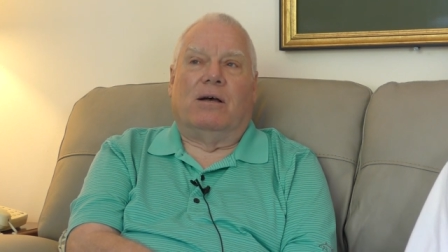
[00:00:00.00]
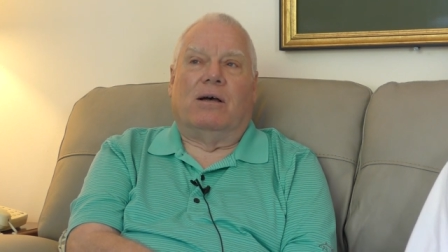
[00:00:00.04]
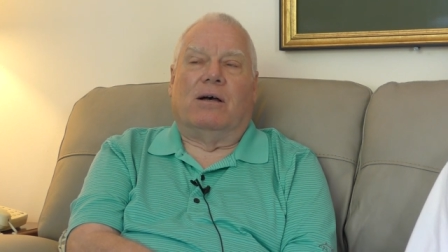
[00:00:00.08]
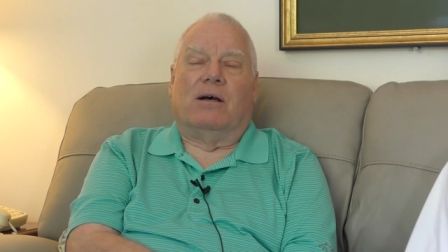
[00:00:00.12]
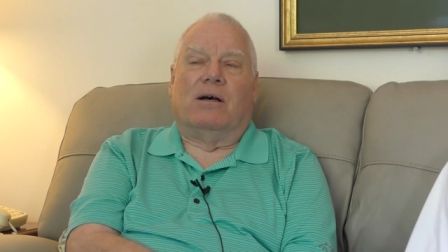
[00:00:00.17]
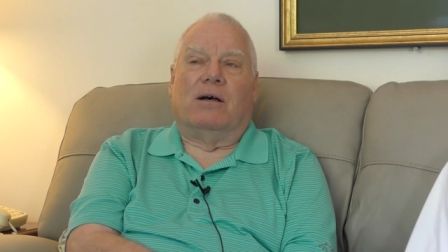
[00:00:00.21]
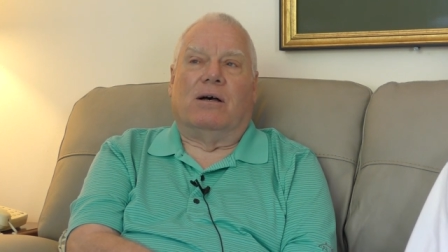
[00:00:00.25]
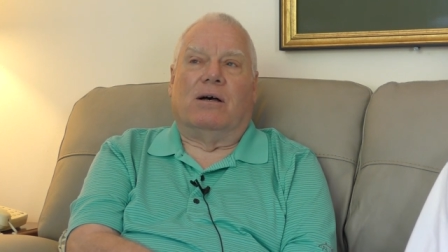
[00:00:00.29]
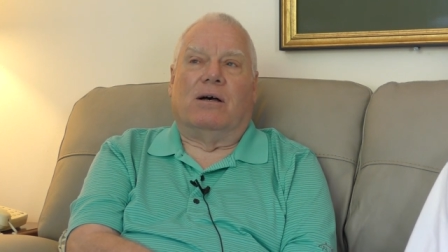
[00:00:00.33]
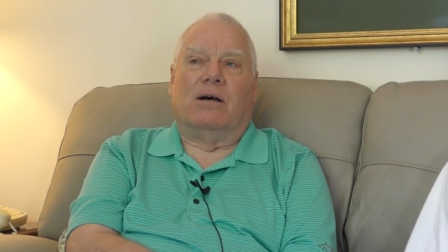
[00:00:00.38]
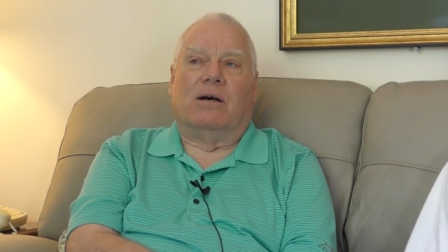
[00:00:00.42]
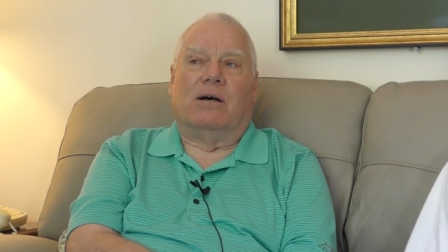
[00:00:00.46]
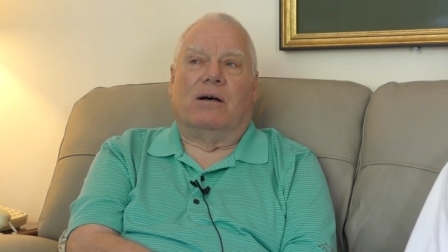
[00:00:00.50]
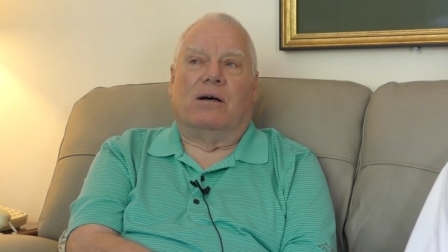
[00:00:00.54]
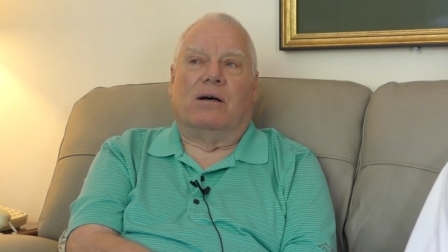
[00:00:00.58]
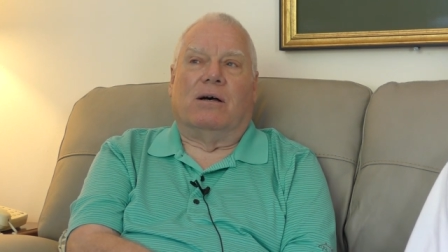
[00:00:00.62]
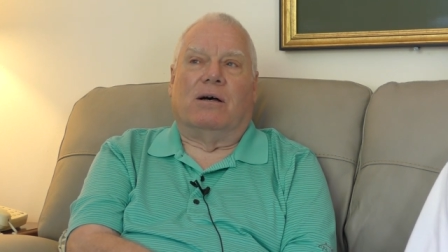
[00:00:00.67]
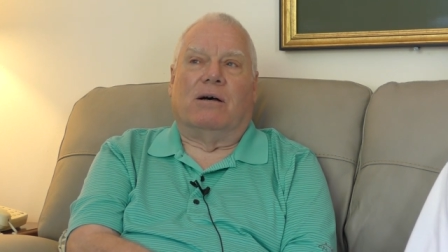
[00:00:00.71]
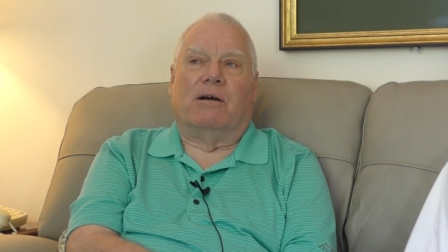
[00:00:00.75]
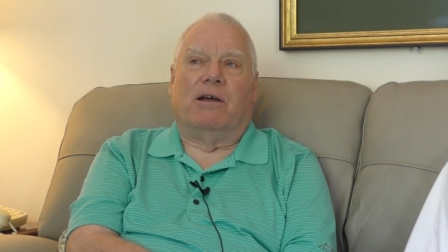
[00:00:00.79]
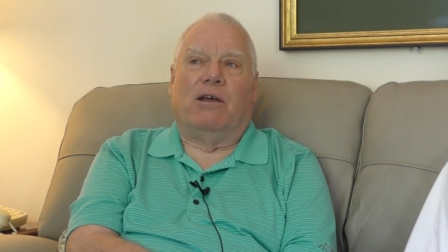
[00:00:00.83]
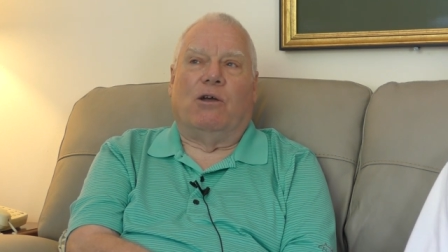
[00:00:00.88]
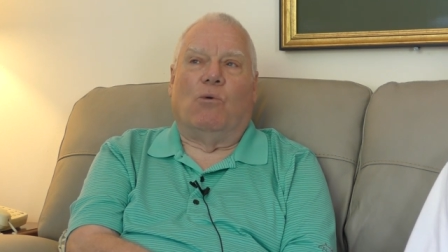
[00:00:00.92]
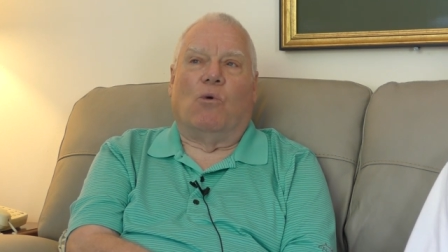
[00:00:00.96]

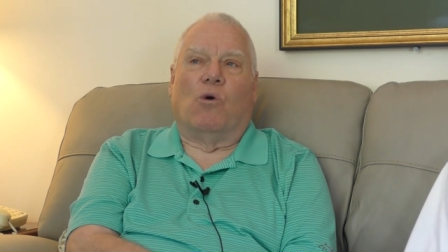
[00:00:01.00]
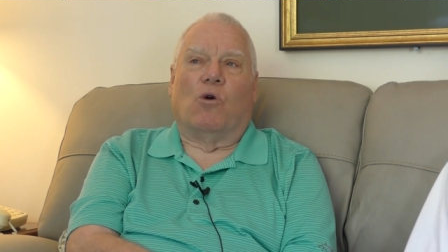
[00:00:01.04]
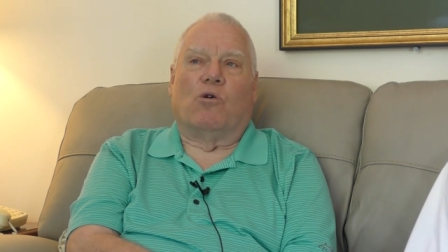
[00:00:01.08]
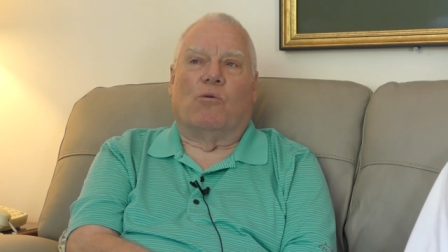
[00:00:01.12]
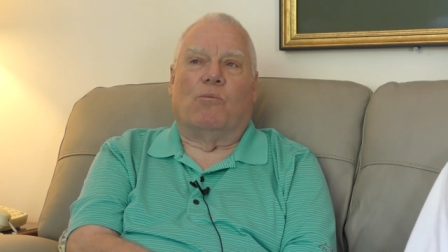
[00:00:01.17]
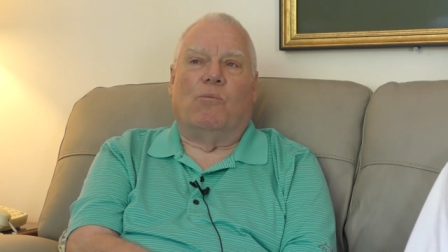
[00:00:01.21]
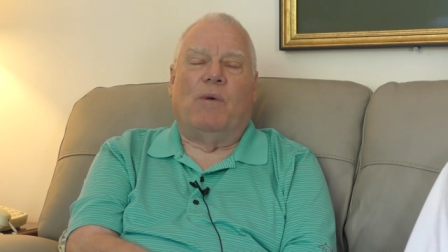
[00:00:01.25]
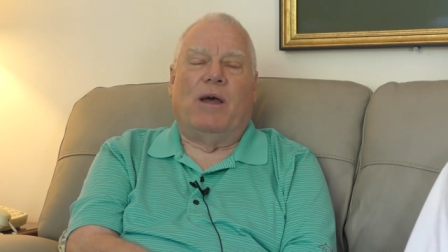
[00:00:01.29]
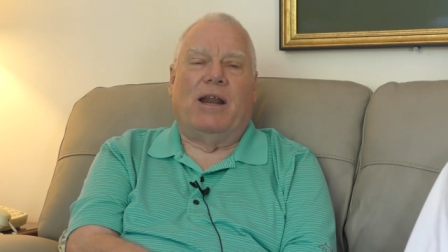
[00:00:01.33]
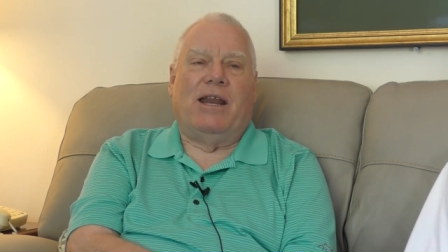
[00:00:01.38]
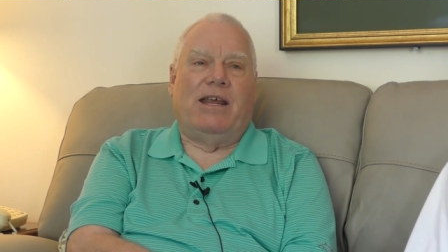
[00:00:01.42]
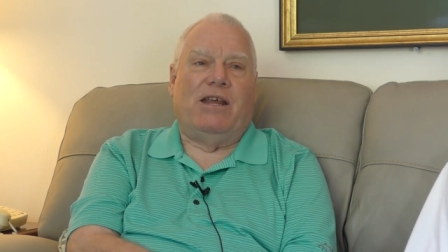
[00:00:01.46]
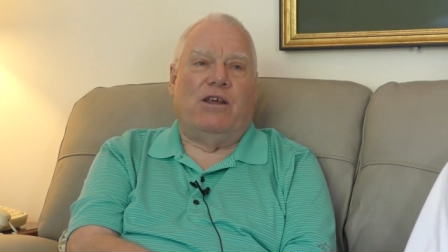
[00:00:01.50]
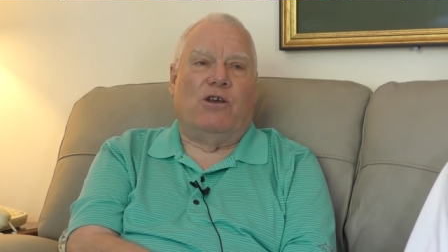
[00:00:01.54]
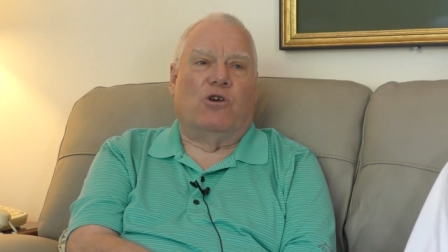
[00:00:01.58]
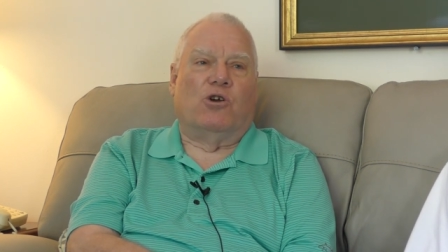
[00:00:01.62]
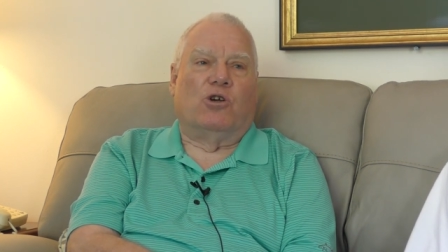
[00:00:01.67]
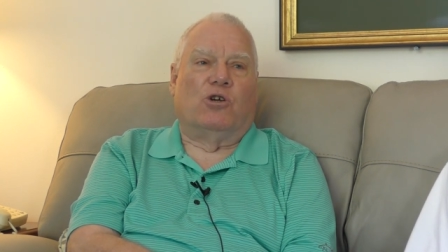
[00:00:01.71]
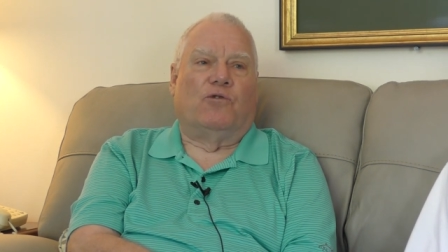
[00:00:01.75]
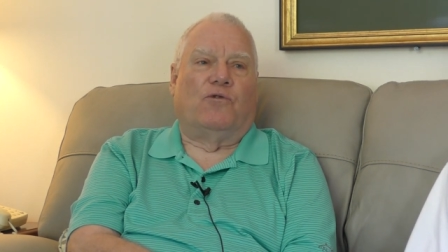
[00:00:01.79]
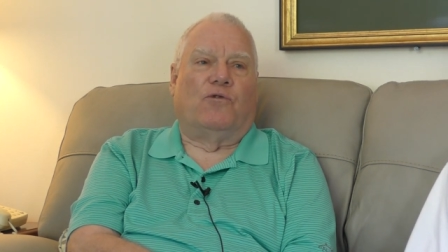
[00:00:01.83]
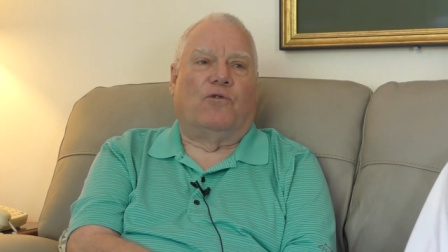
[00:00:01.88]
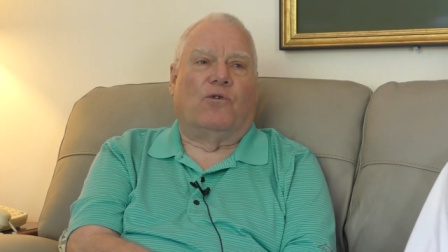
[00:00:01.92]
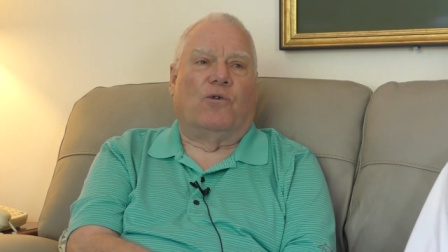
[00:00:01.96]
Uh, he worked many
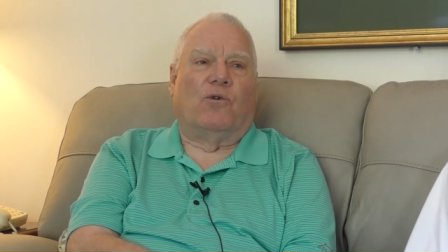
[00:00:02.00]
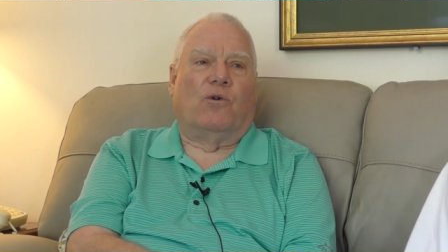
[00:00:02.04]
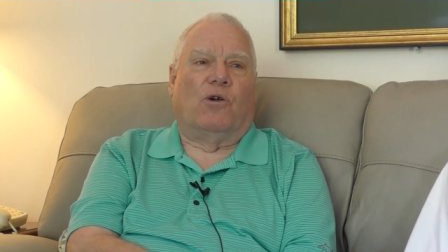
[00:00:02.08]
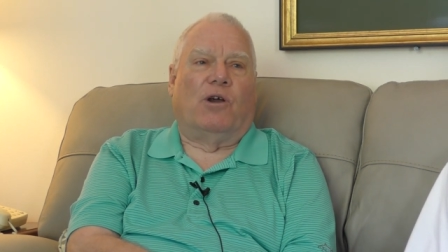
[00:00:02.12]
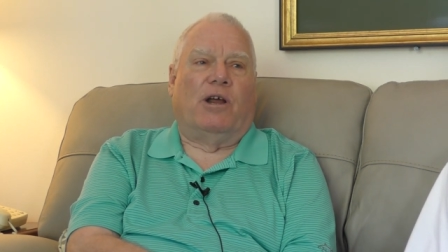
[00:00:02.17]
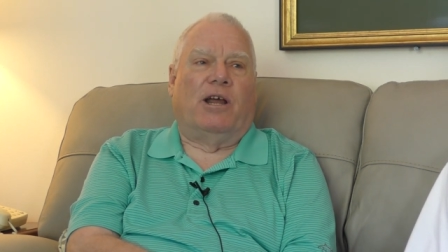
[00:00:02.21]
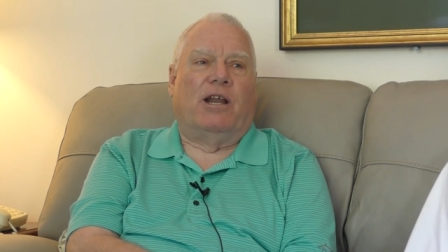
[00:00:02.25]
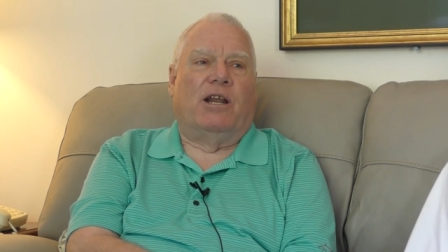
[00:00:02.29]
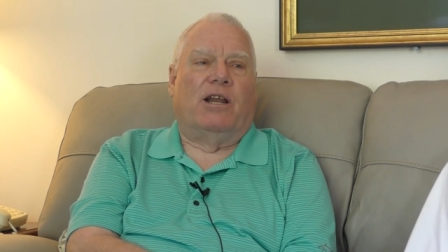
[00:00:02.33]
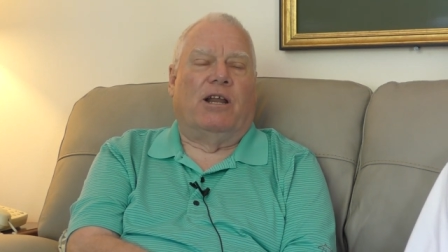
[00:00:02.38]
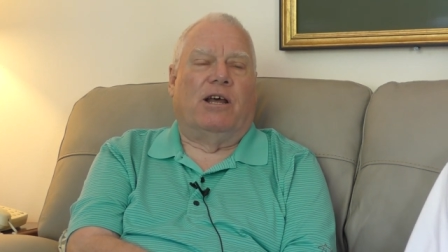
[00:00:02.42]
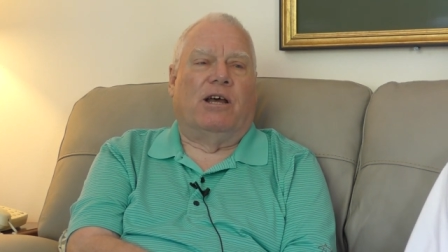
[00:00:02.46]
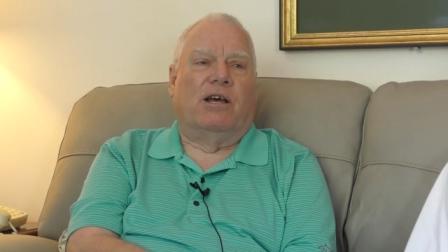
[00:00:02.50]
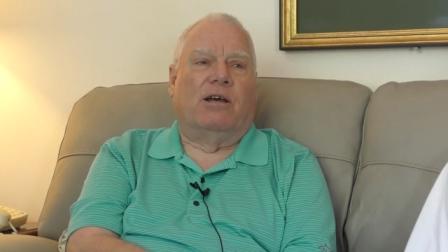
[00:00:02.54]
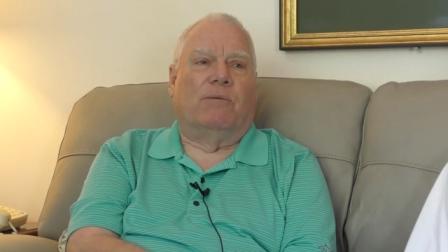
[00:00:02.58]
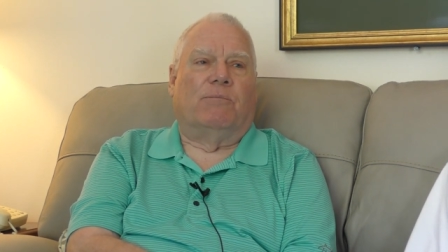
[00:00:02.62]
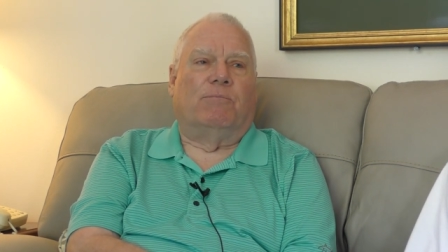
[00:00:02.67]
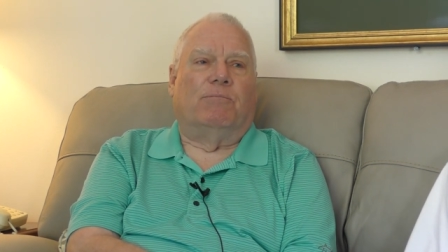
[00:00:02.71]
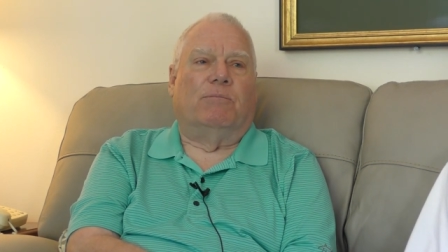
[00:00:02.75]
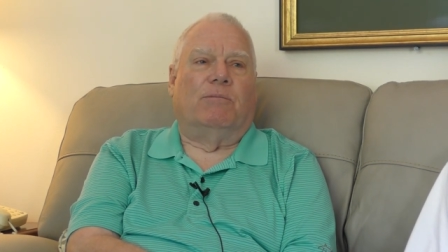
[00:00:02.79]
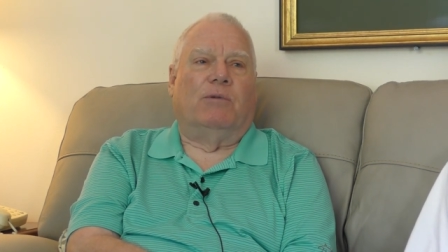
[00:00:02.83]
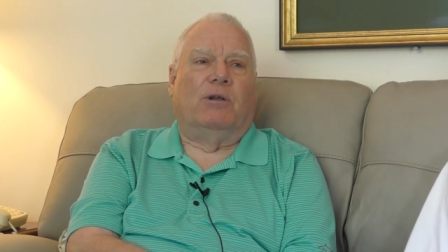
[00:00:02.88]
years for in the